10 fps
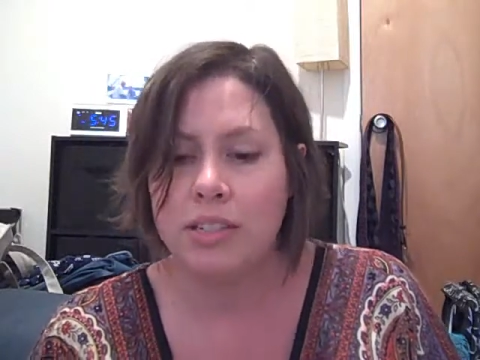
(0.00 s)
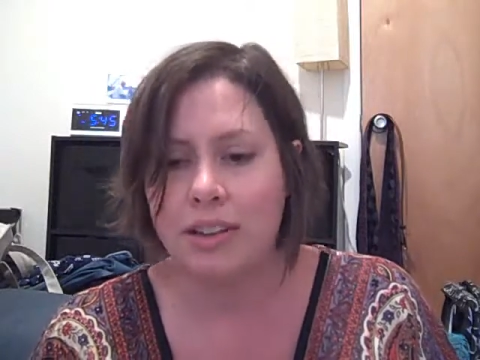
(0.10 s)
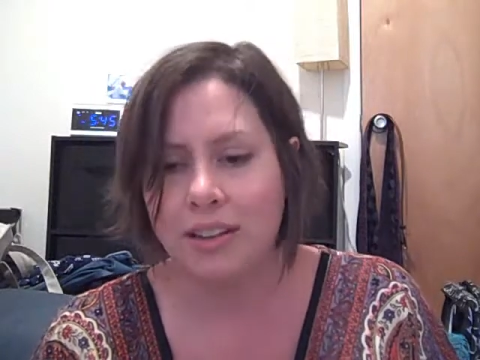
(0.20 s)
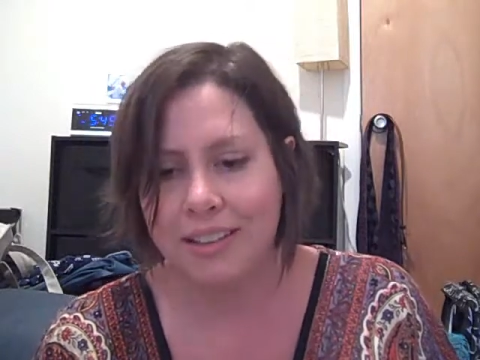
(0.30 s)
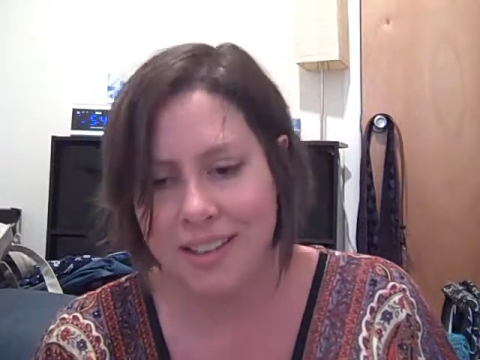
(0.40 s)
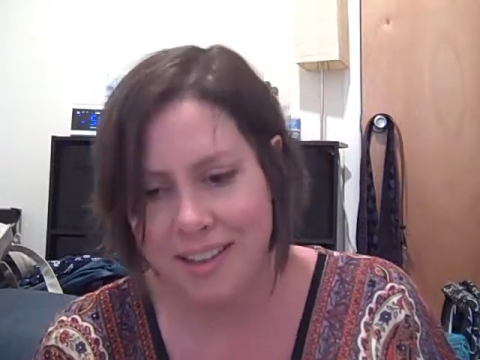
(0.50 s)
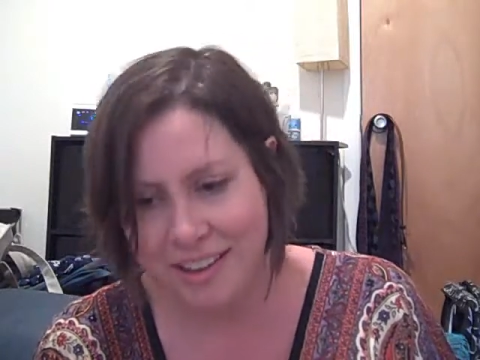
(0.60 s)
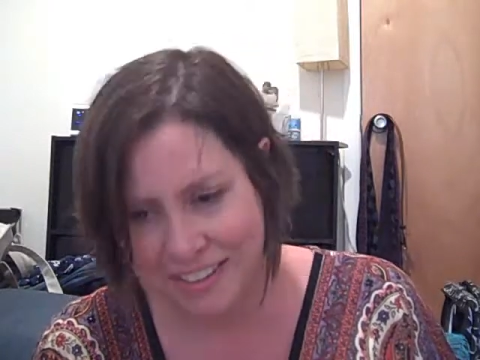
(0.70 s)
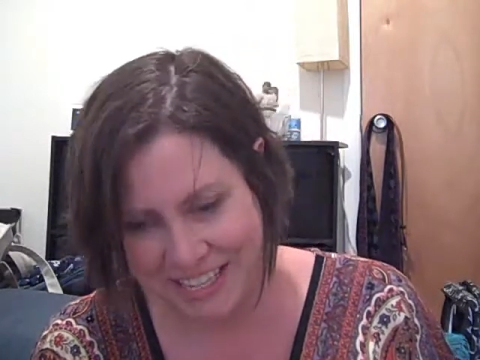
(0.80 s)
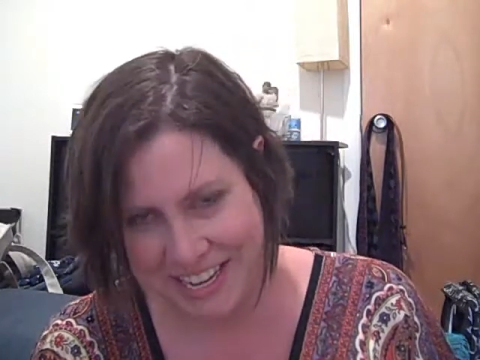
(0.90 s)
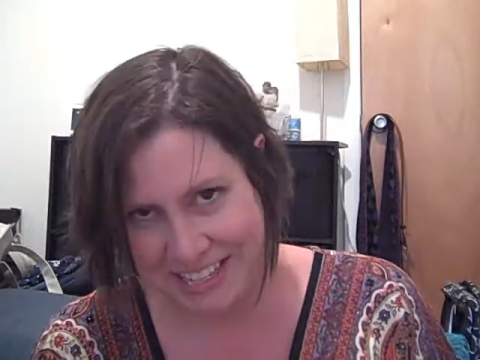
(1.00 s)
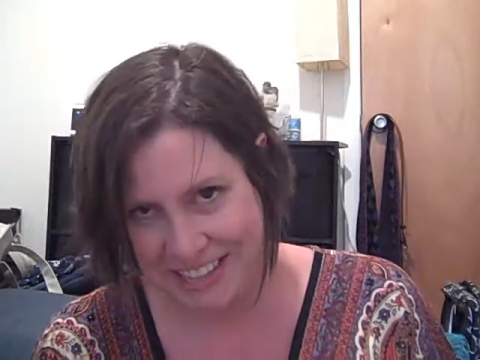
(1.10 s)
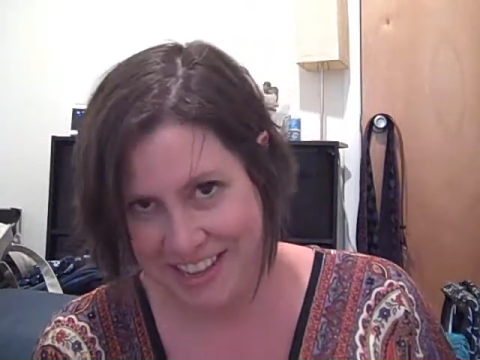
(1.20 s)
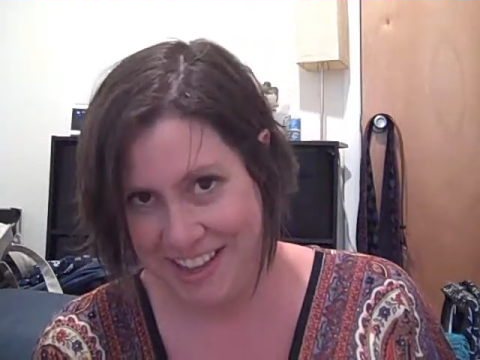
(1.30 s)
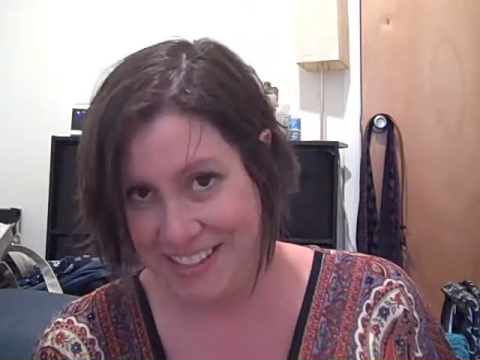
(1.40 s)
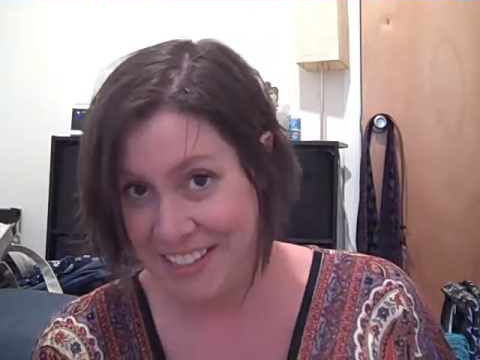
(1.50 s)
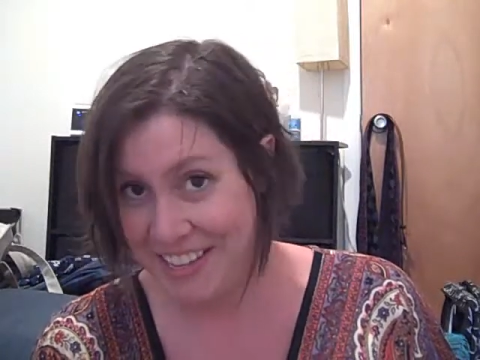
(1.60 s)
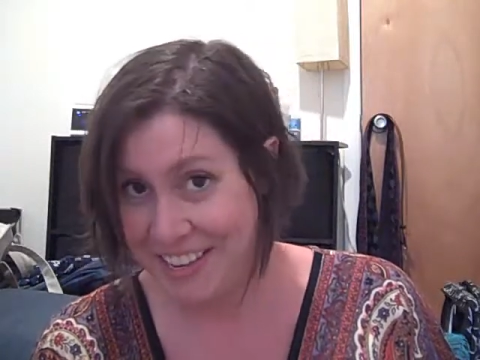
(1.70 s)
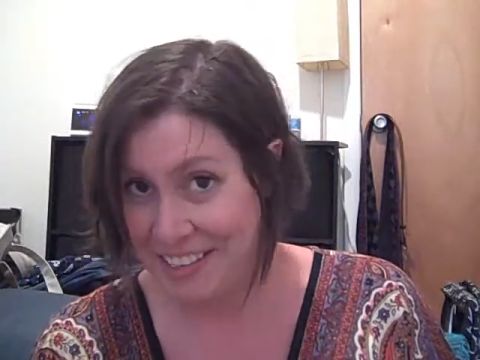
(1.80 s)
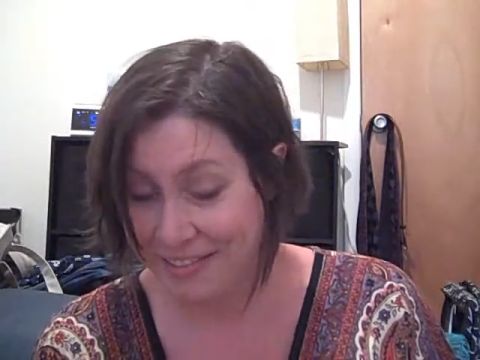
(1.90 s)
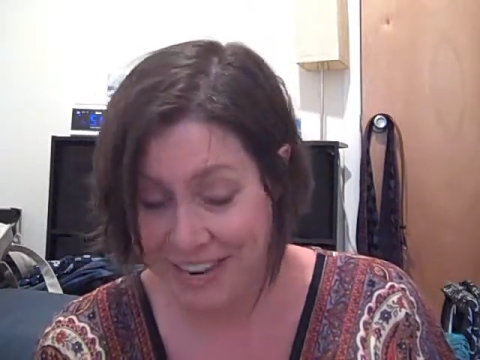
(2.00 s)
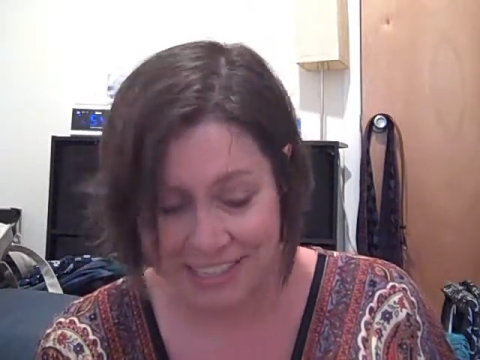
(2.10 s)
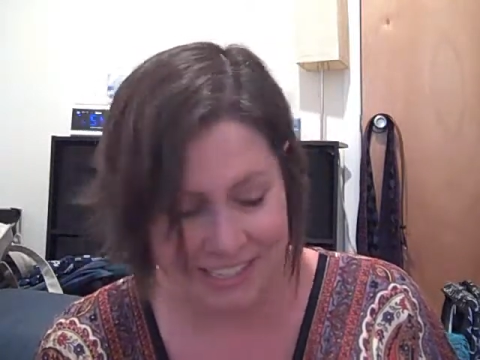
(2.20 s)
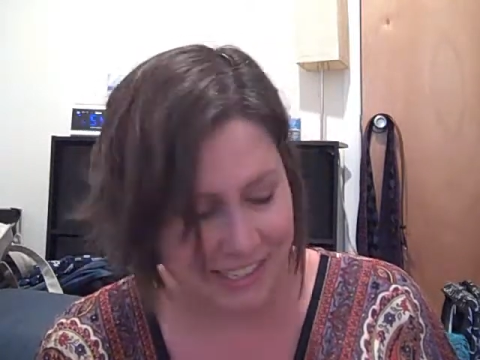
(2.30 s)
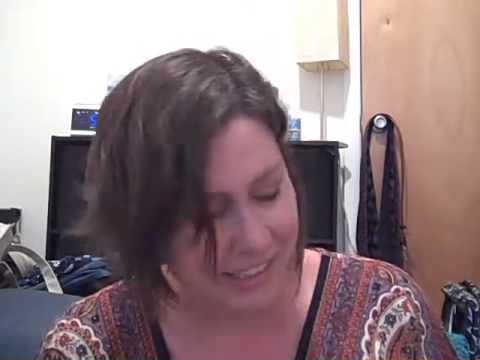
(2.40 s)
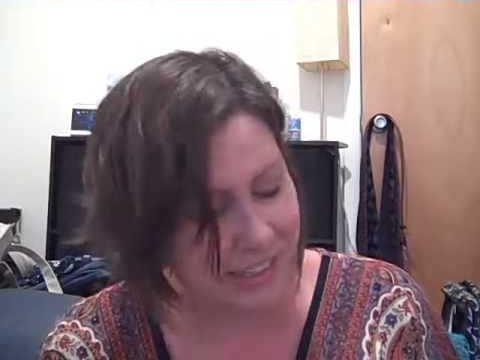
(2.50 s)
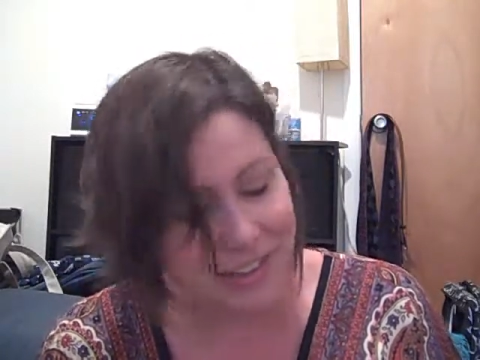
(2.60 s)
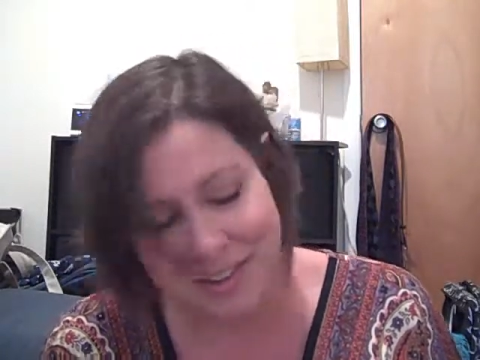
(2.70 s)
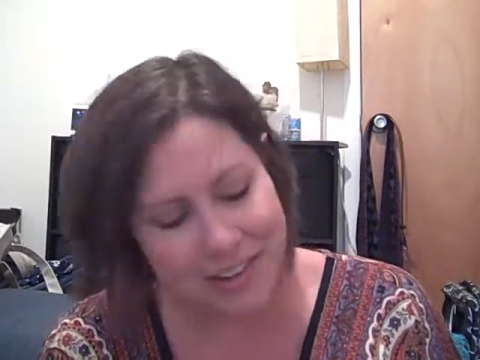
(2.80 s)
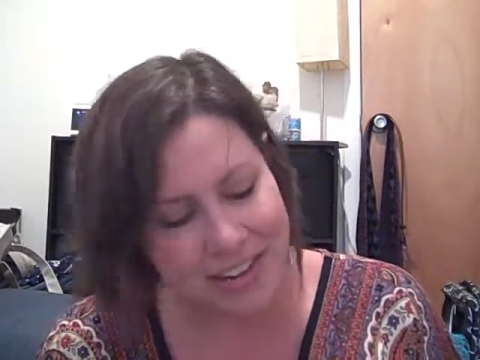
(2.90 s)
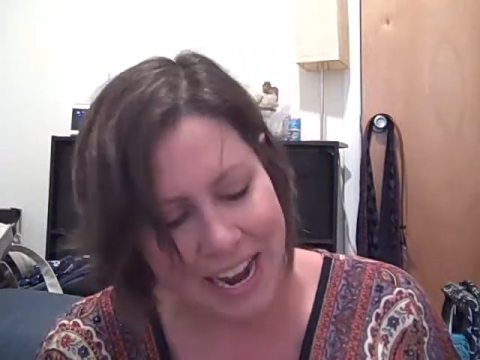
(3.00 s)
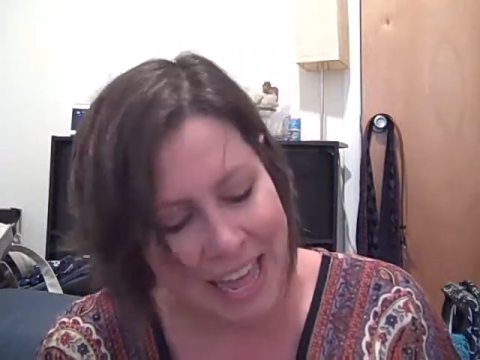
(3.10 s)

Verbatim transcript: chug along, chug along, chugging right to your door.